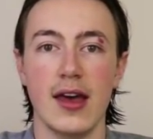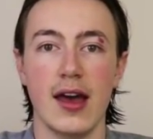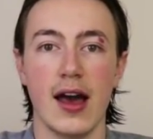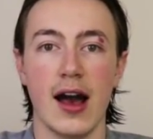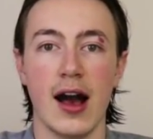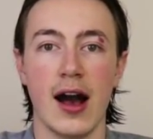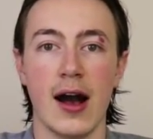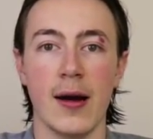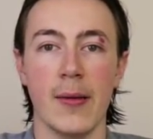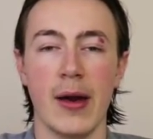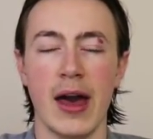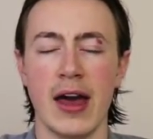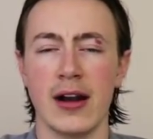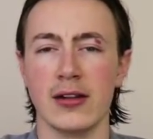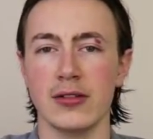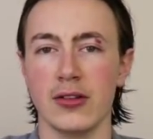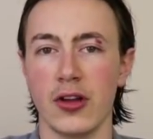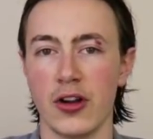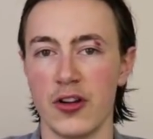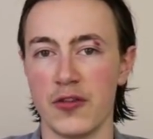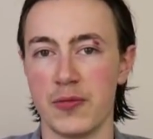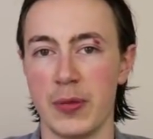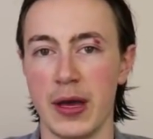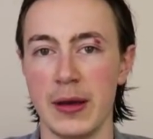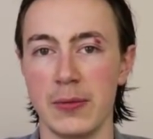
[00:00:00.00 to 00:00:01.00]
Um, and a
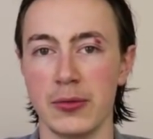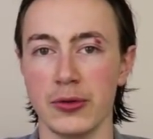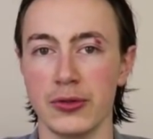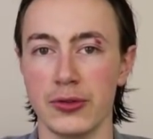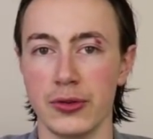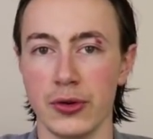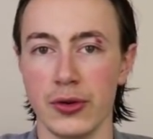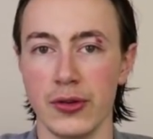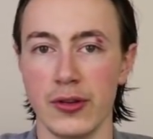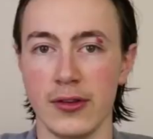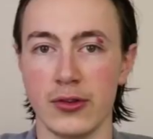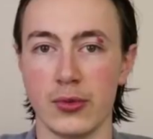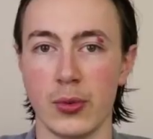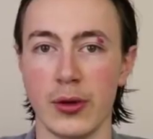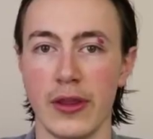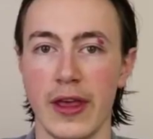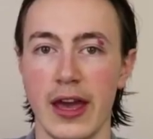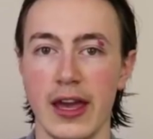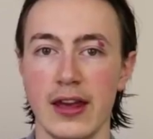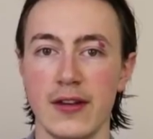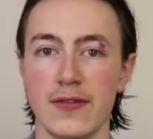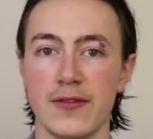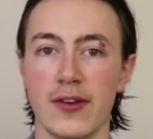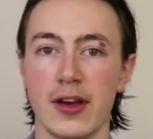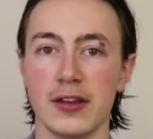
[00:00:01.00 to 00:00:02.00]
lot of people do this when
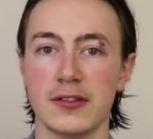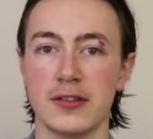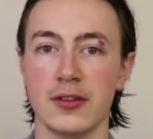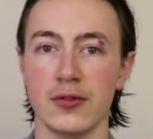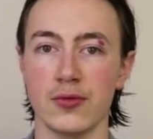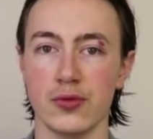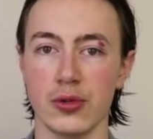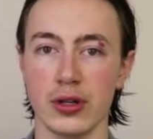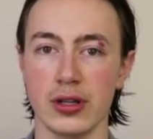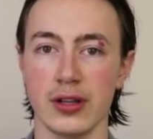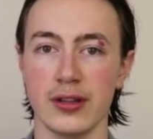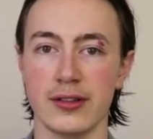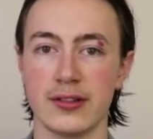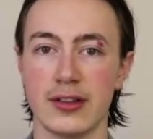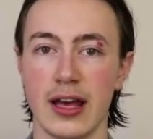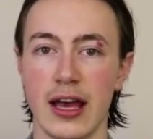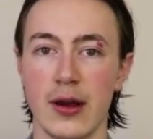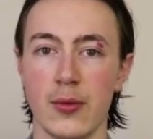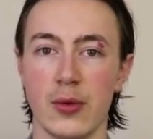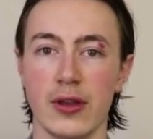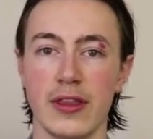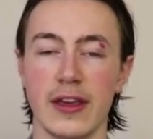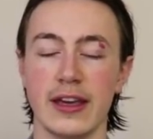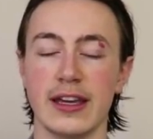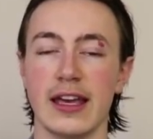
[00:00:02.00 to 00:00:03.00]
they invest in real estate,
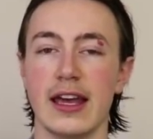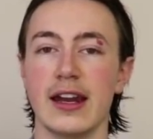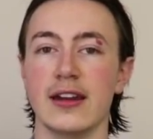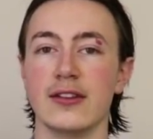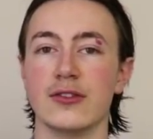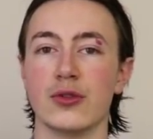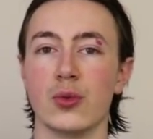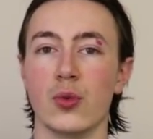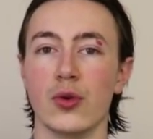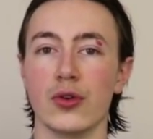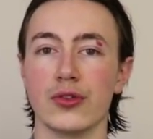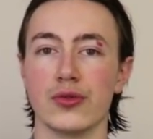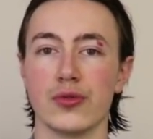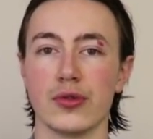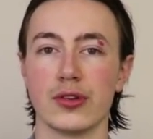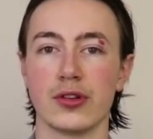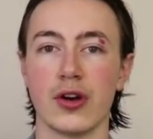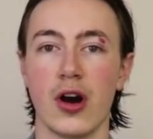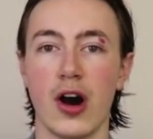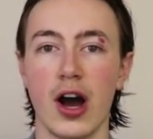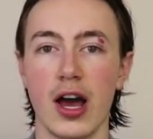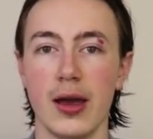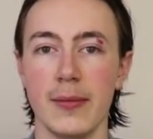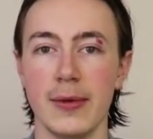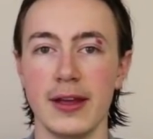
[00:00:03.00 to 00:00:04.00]
when they're getting towards
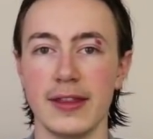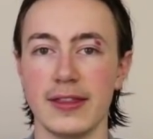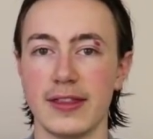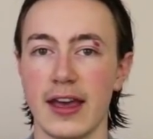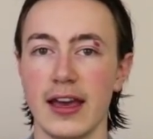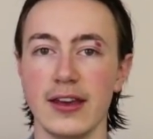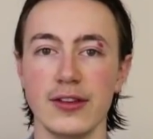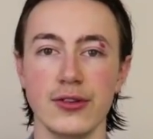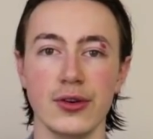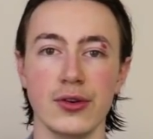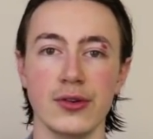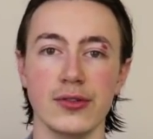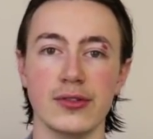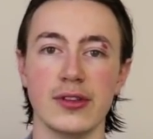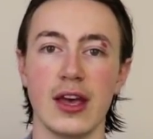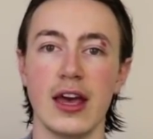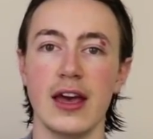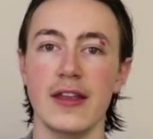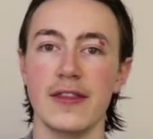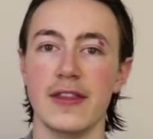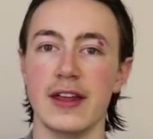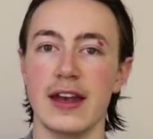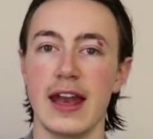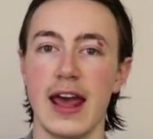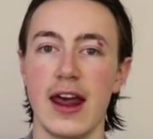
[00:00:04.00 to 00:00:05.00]
retirement, they use
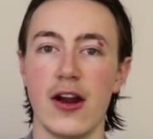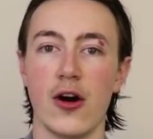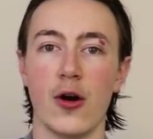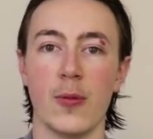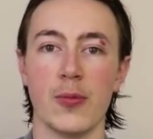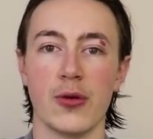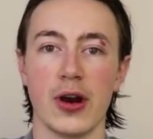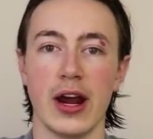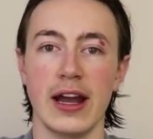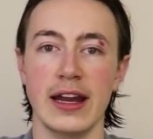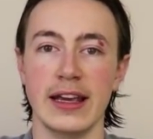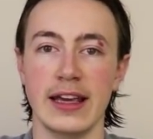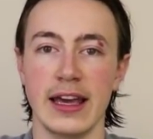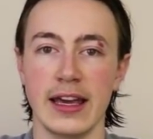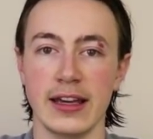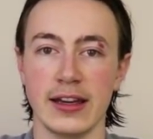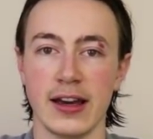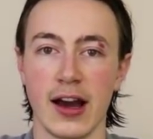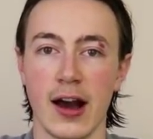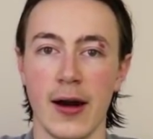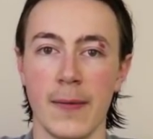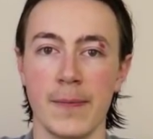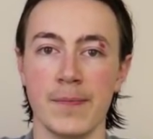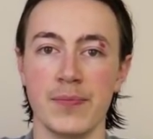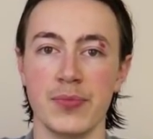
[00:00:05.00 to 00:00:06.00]
the net operating
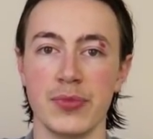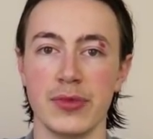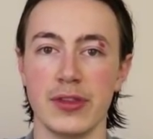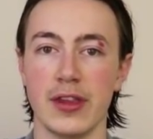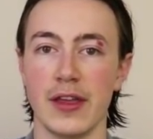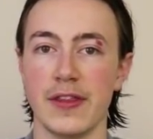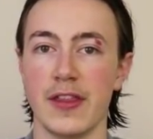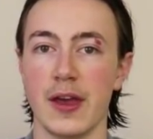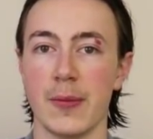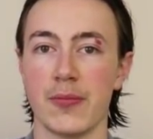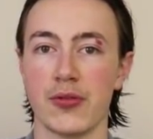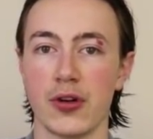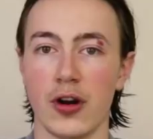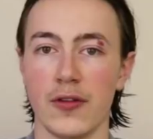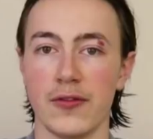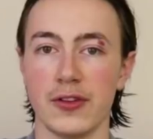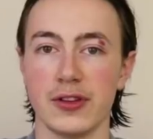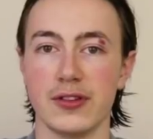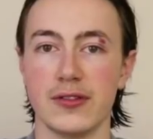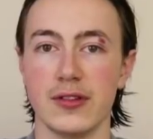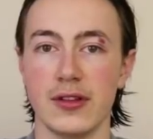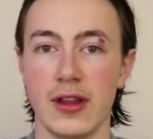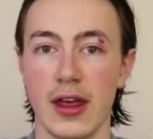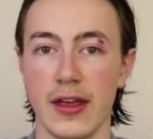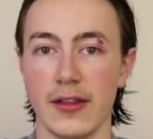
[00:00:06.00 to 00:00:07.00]
income that their
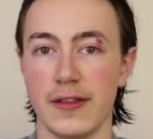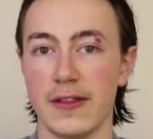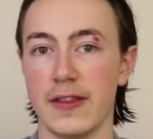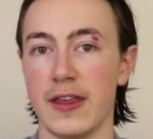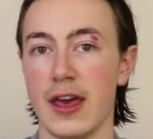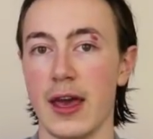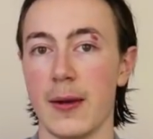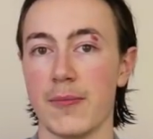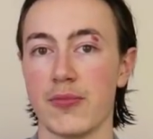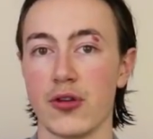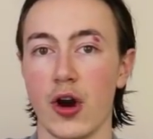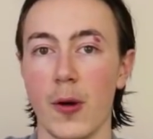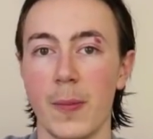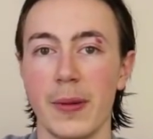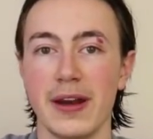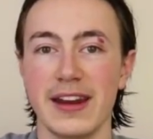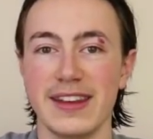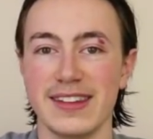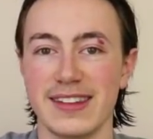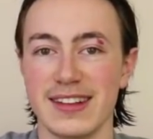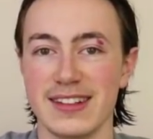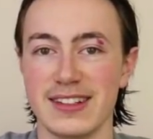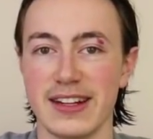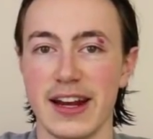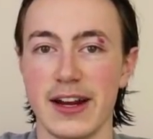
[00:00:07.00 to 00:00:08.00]
profits, that their
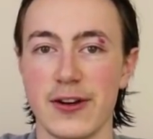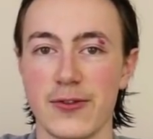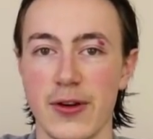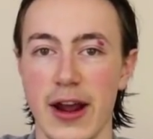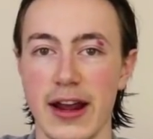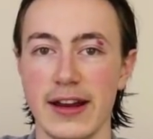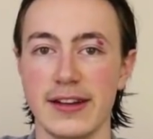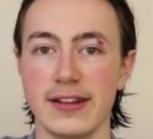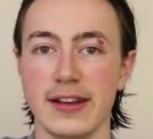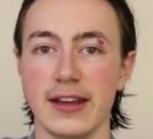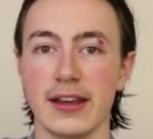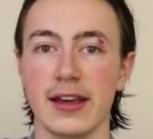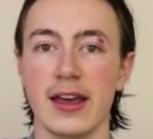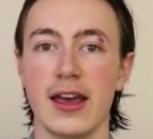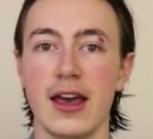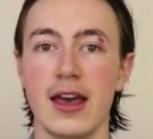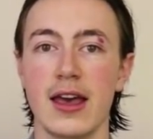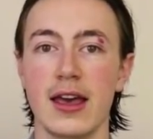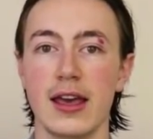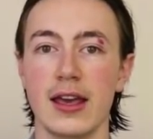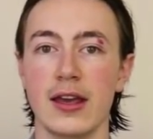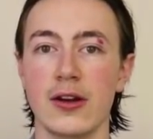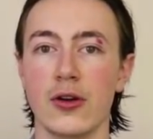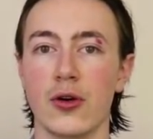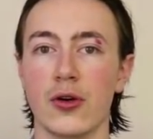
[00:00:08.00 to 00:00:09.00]
properties are generating
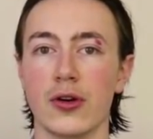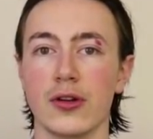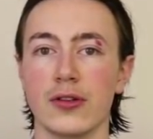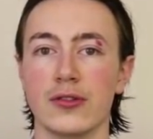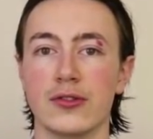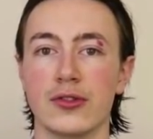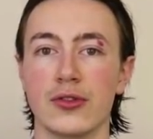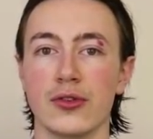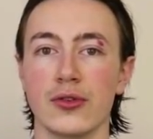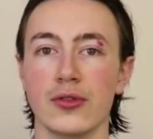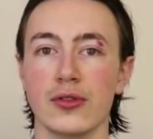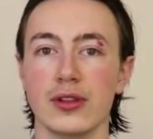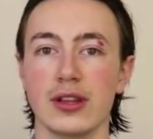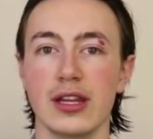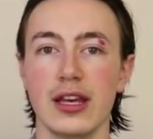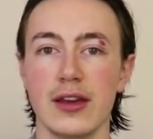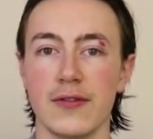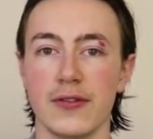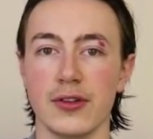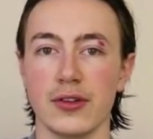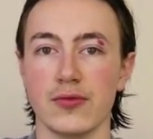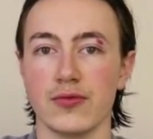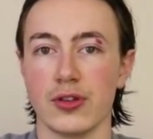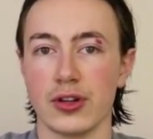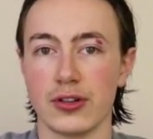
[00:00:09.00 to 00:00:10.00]
in order to live
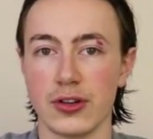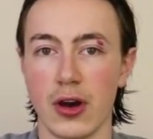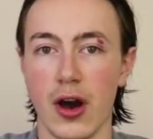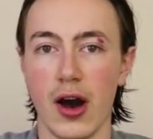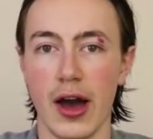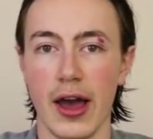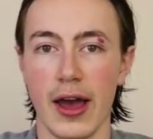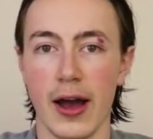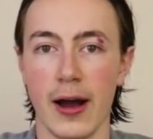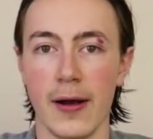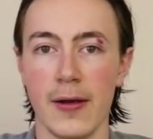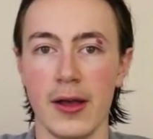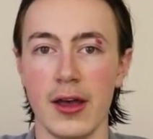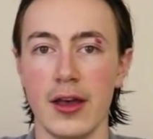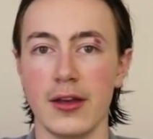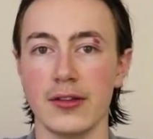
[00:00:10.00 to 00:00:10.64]
and retire.